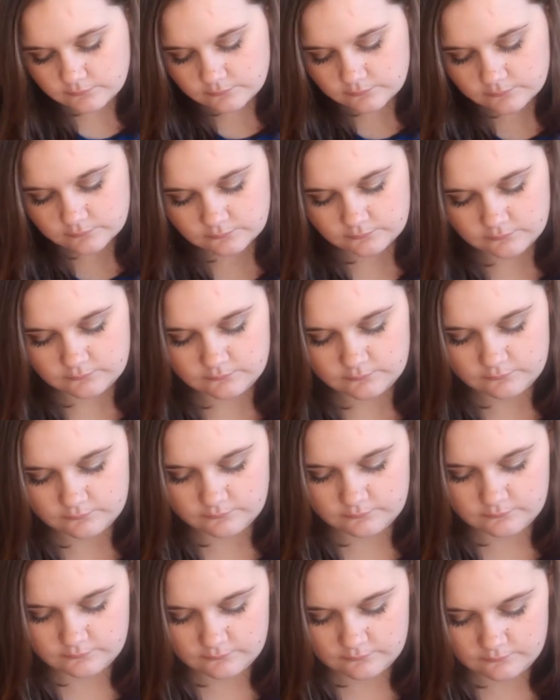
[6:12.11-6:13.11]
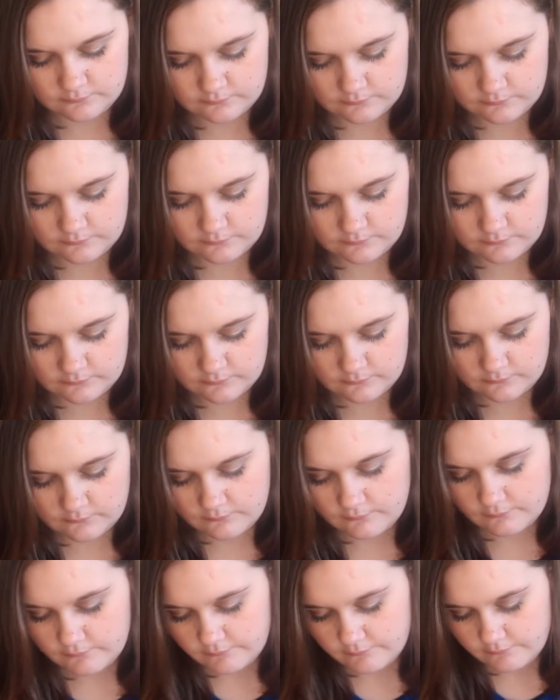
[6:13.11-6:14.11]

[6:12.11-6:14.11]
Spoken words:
Nothing is said.